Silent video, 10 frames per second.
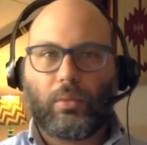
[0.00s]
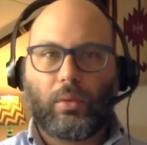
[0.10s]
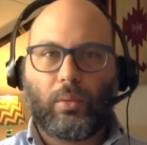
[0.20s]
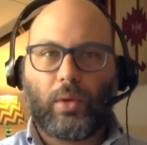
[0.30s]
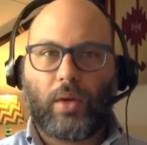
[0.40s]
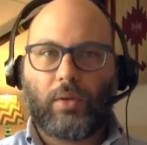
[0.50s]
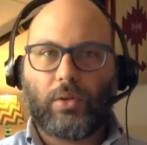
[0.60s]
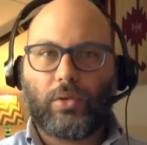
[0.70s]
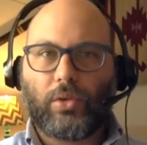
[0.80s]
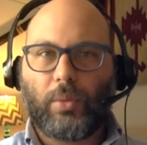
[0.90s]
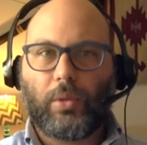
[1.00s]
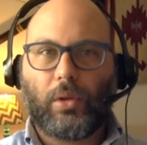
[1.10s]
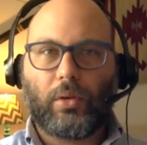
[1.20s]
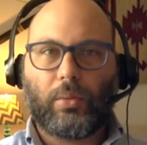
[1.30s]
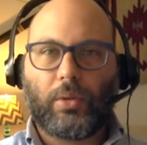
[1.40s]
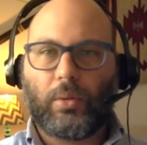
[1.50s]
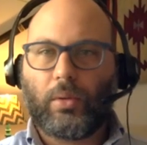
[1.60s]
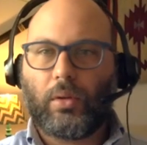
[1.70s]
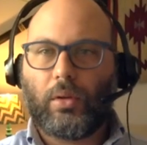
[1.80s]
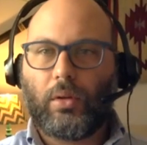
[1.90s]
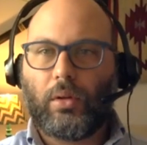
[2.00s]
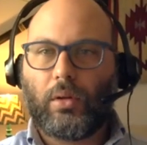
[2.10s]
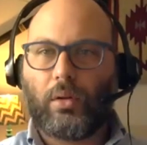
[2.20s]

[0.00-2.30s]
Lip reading: we're having trouble a little bit with the